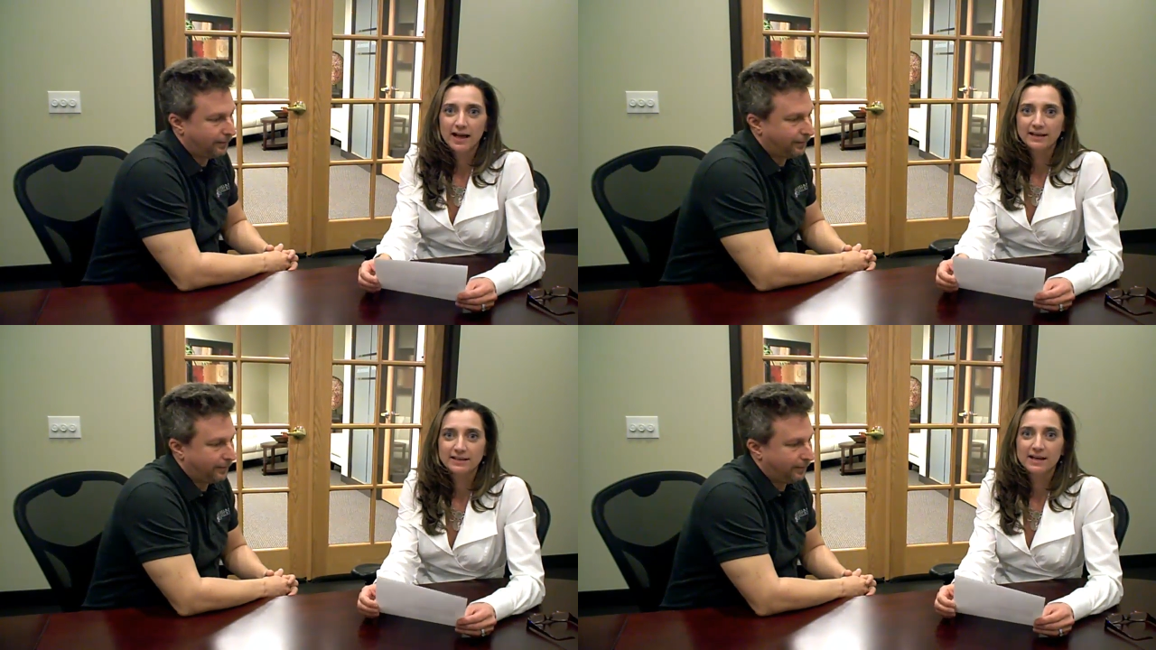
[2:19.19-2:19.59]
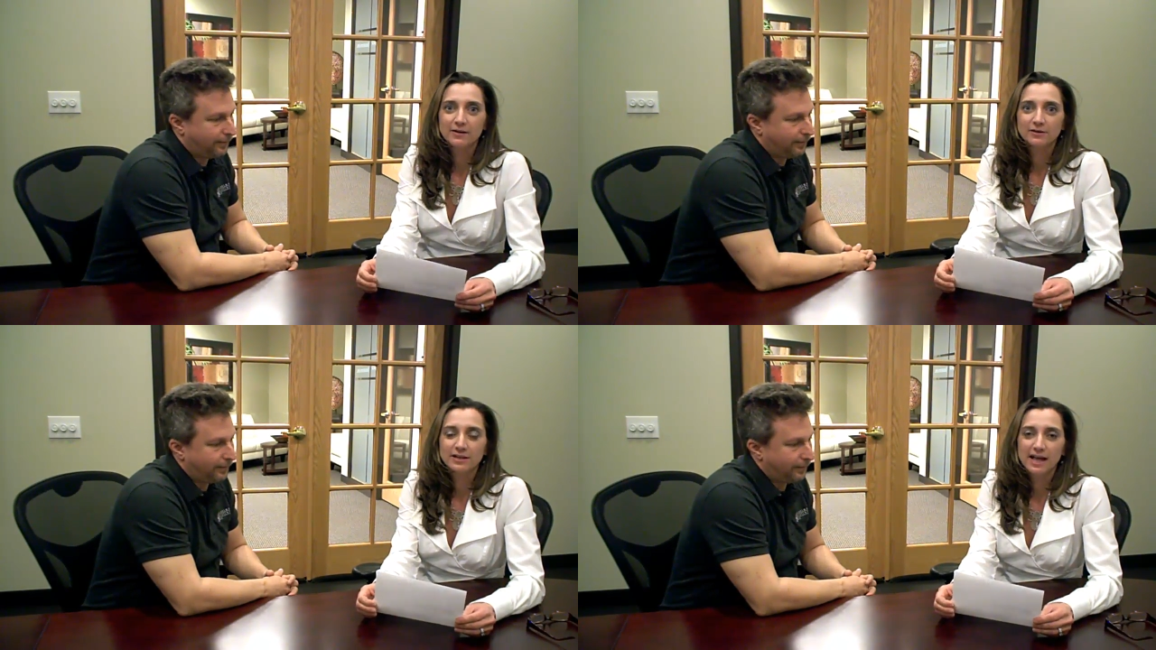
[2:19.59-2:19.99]
Speaker 1: at
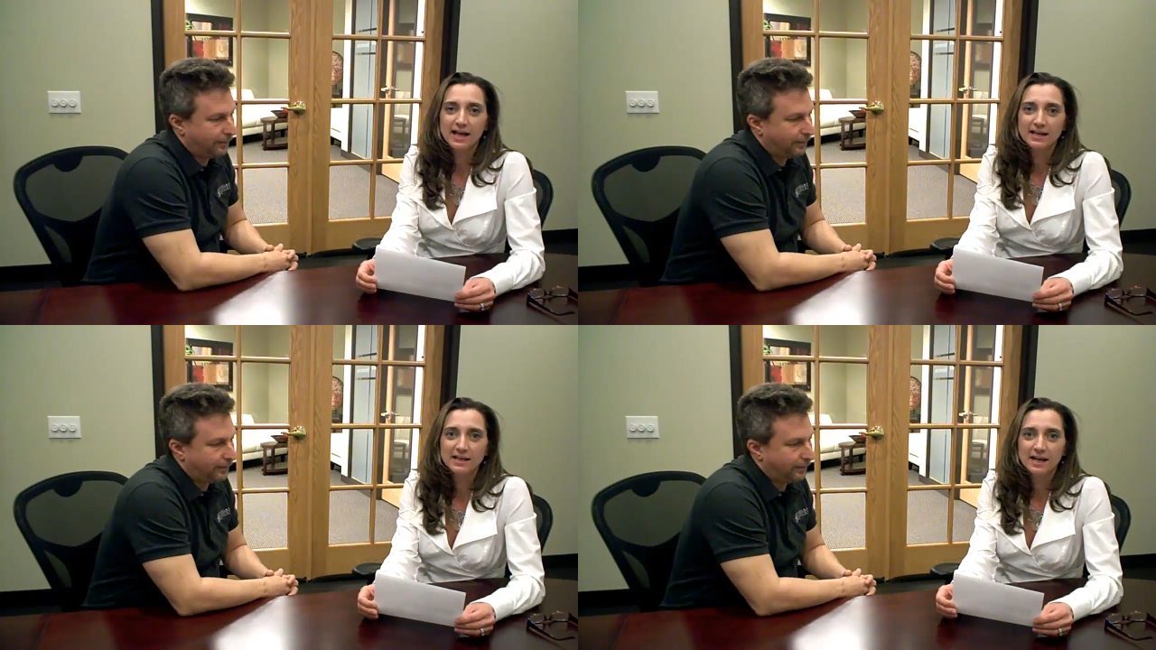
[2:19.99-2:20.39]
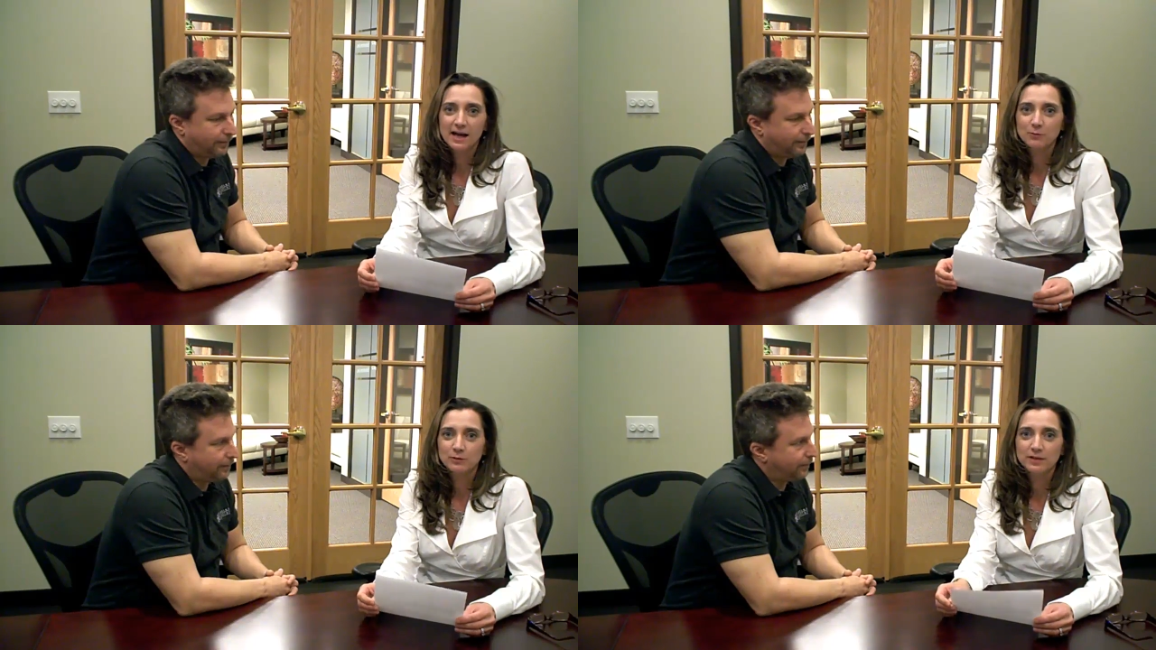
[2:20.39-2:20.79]

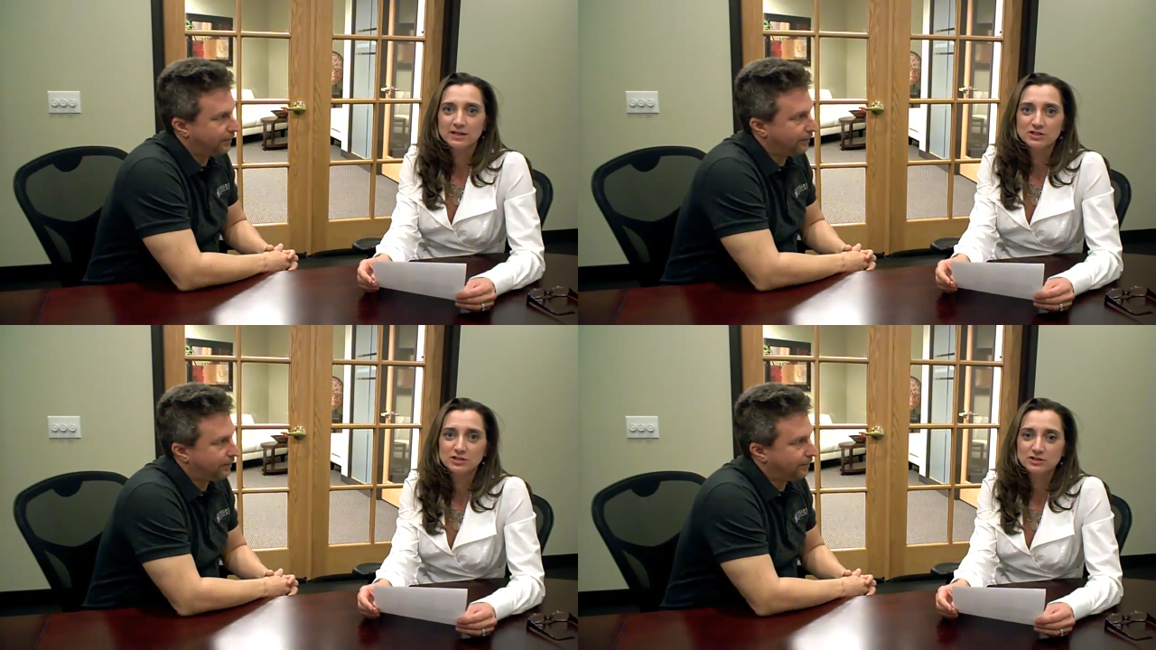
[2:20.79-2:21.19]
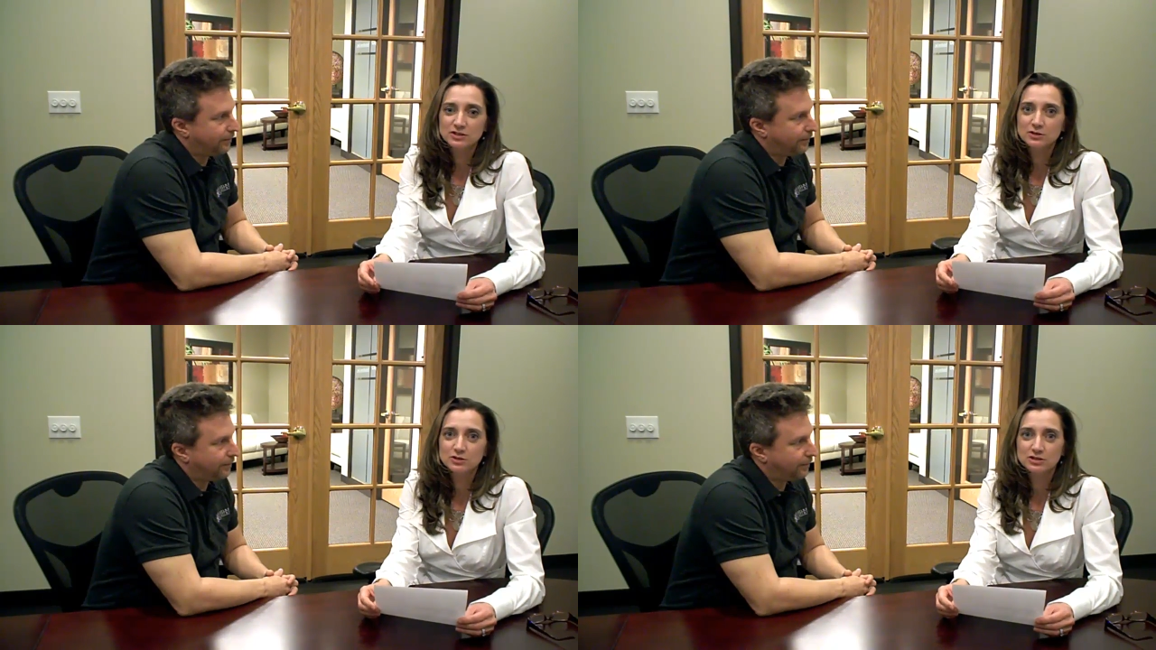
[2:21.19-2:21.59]

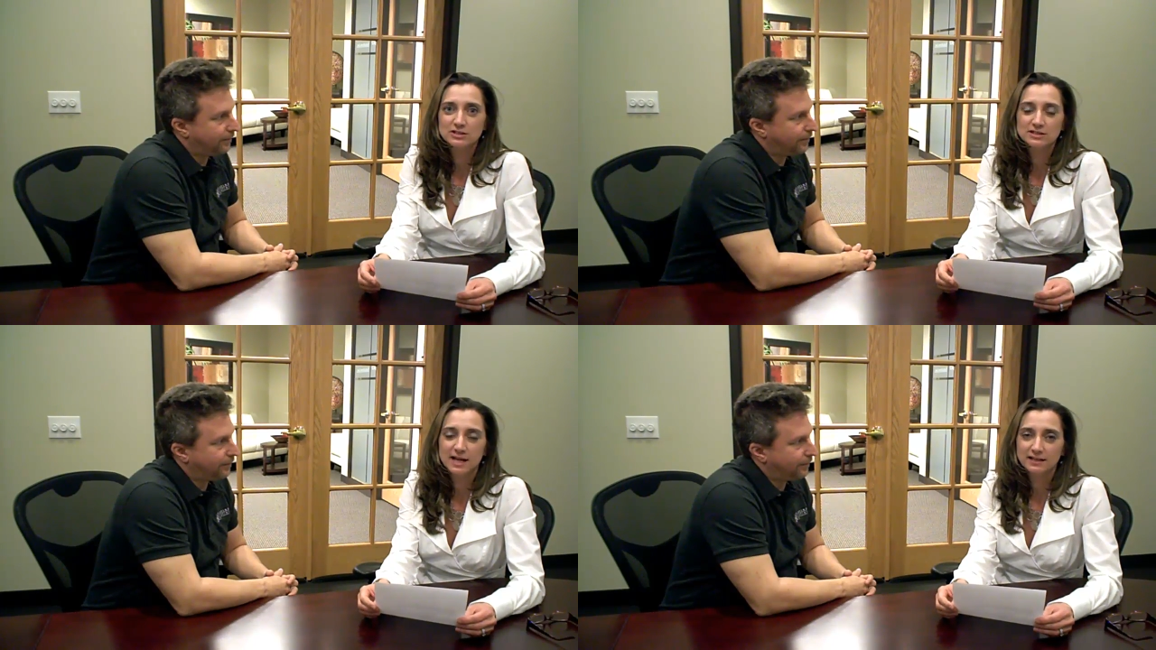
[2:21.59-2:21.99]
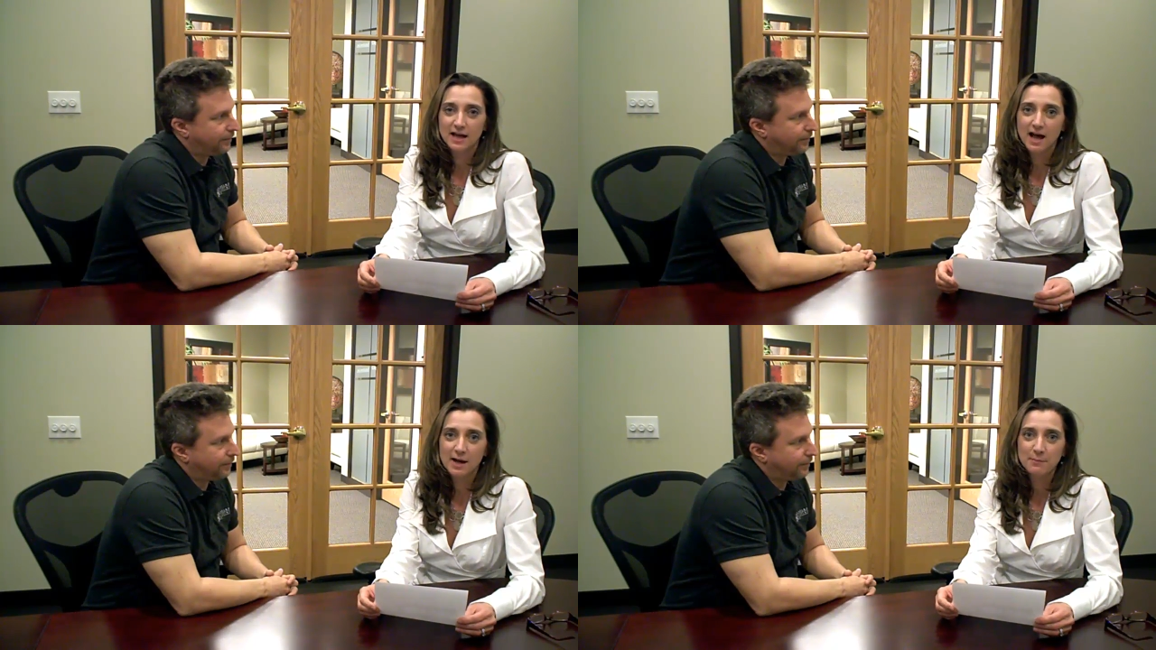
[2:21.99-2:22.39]

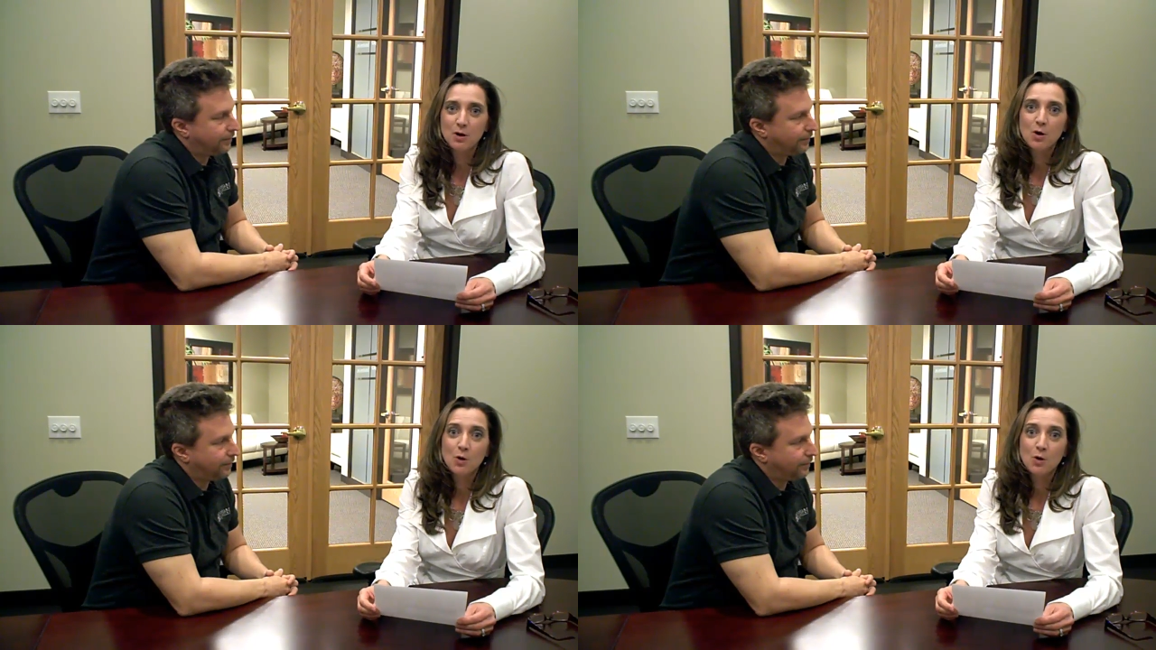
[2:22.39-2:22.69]
KarenK@RelationalSolutions.com,